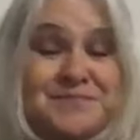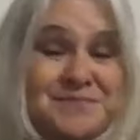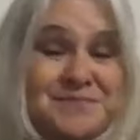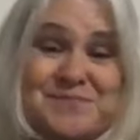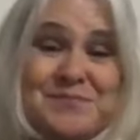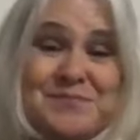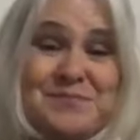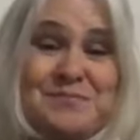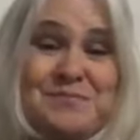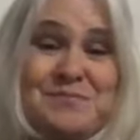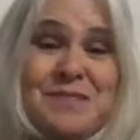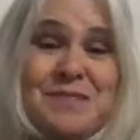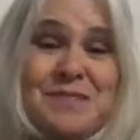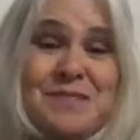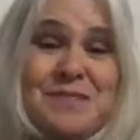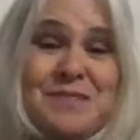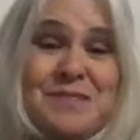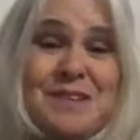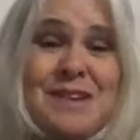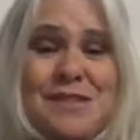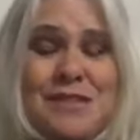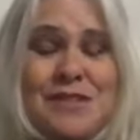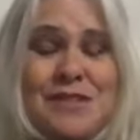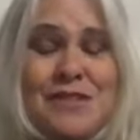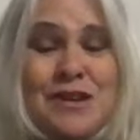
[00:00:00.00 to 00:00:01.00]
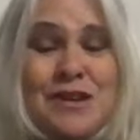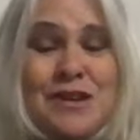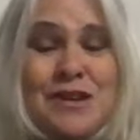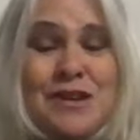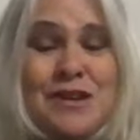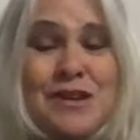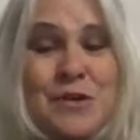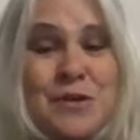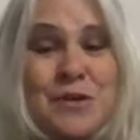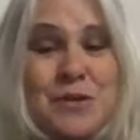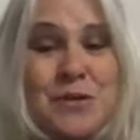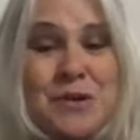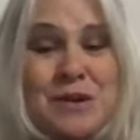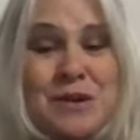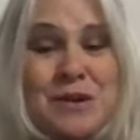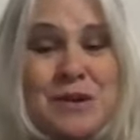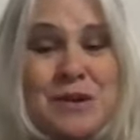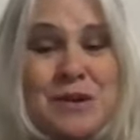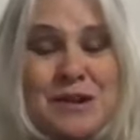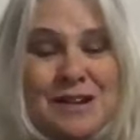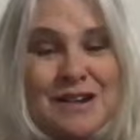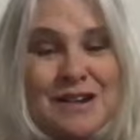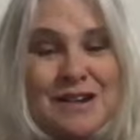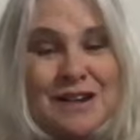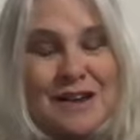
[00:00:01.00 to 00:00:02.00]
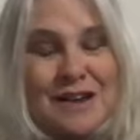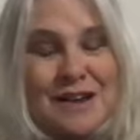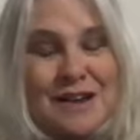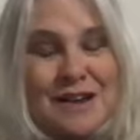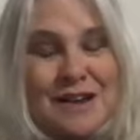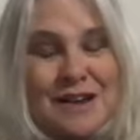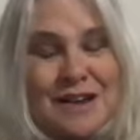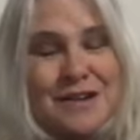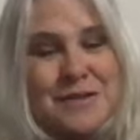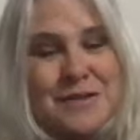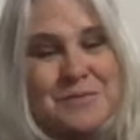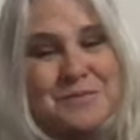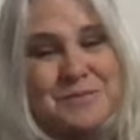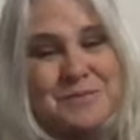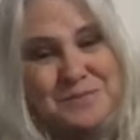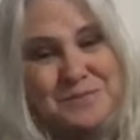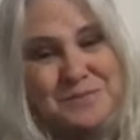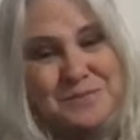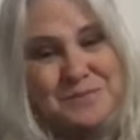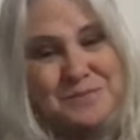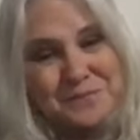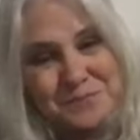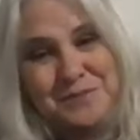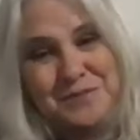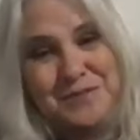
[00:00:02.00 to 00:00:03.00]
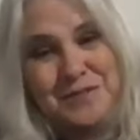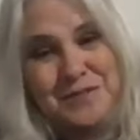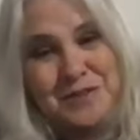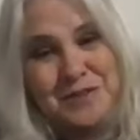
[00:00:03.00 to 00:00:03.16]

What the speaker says: paramount. And so